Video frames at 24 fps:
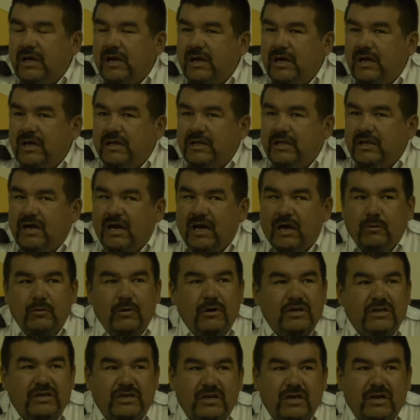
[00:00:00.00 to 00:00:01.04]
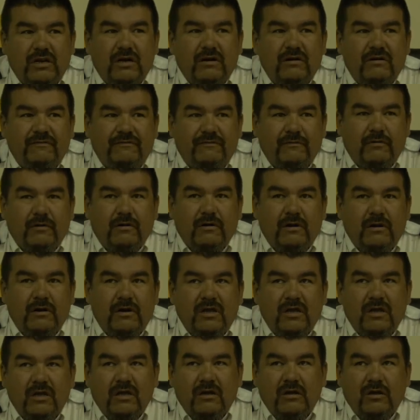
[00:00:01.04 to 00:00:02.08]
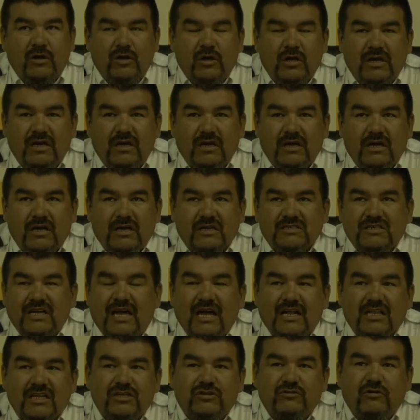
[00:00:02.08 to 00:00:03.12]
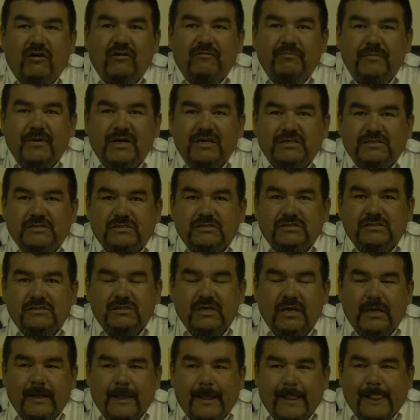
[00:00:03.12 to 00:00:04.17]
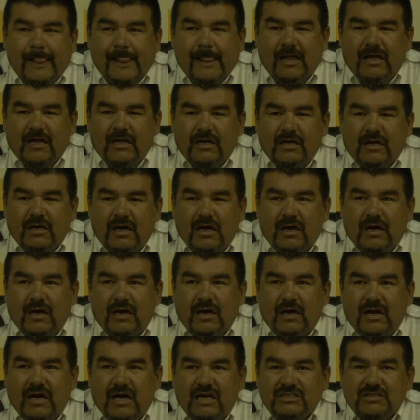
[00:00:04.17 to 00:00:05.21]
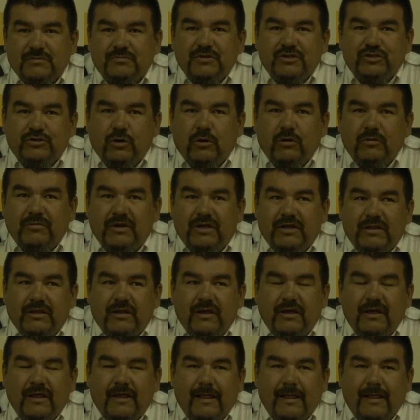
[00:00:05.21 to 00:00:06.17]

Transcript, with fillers: And I worked here for exactly 12 months uh, as a patrolman.